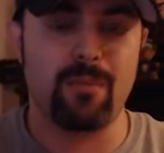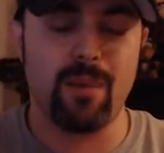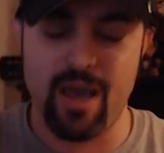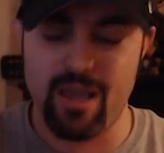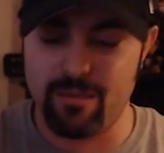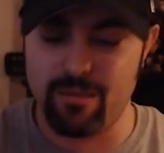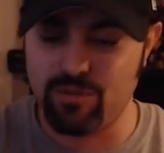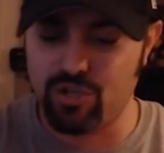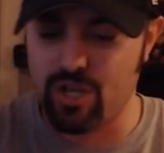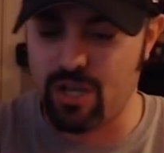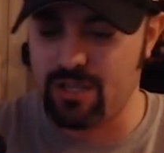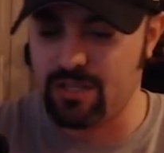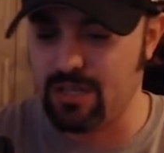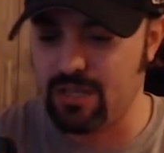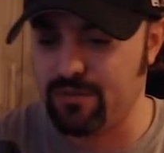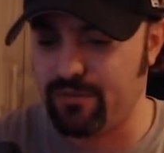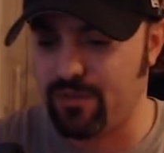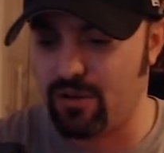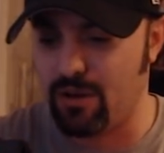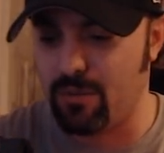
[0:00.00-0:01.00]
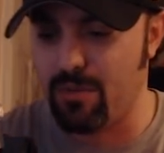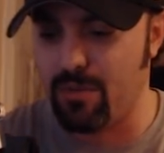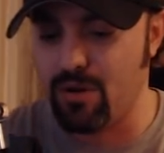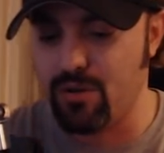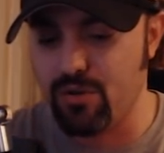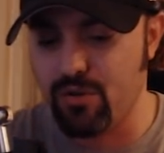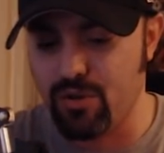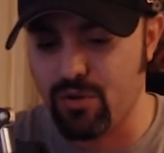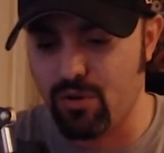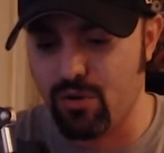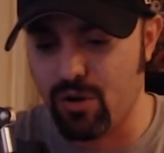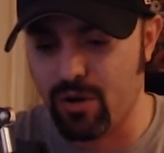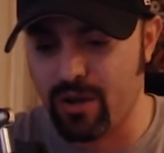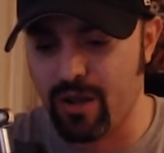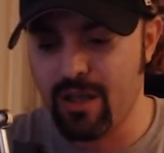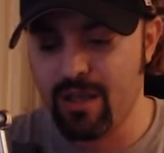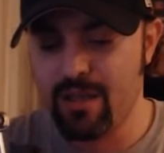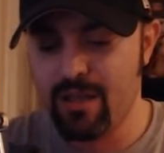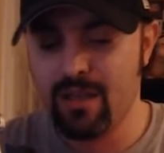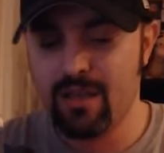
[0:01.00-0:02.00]
I am JD from New York.
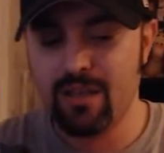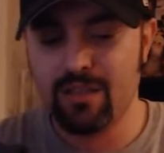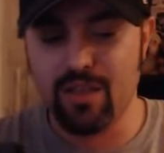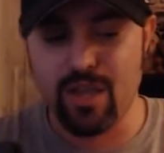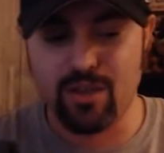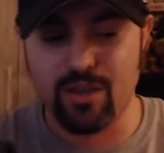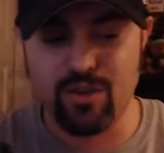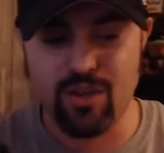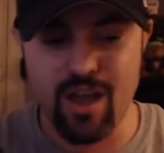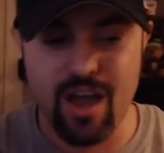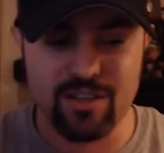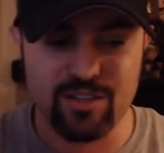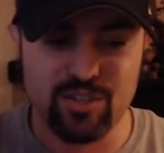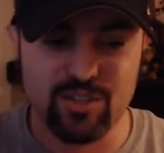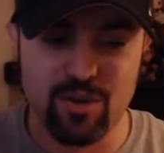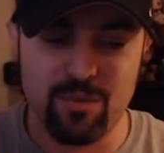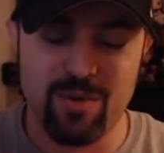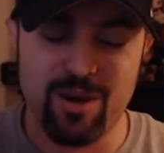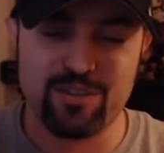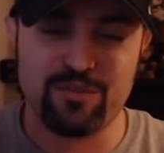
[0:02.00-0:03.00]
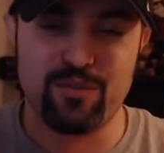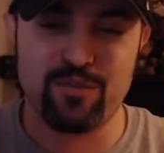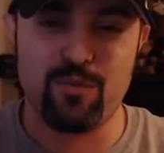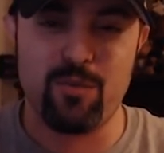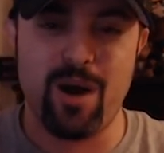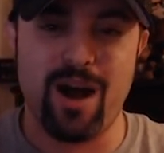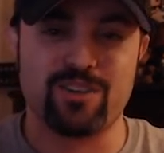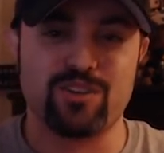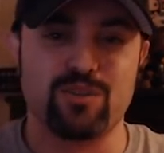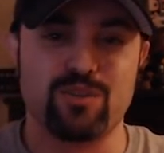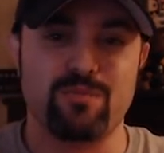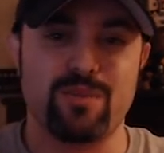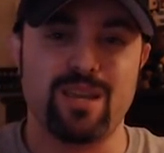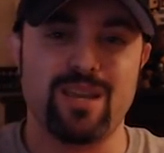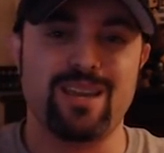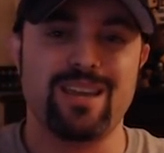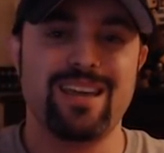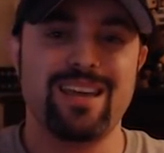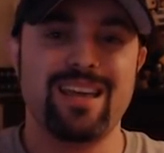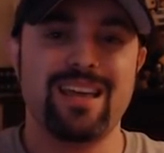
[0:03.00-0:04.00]
Thank you guys so much for watching
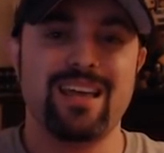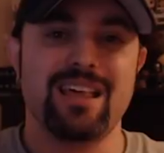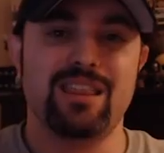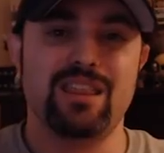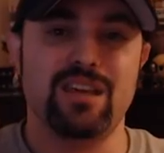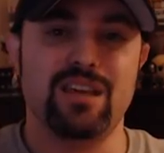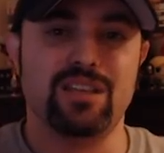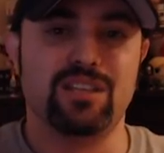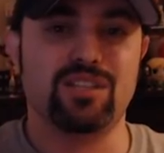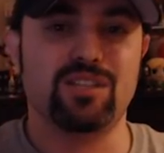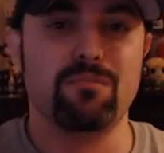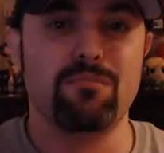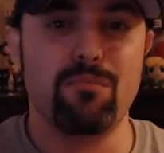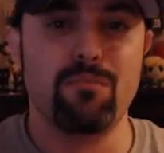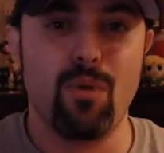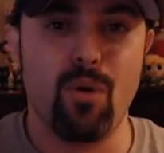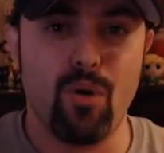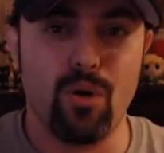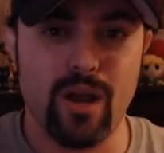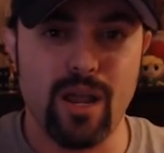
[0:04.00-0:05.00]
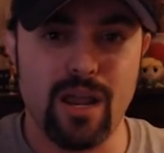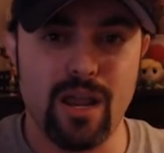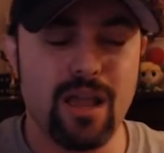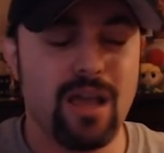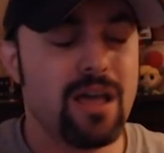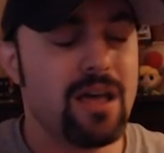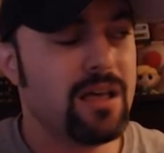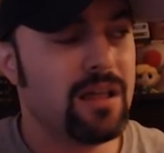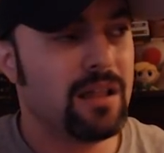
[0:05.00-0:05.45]
me this morning.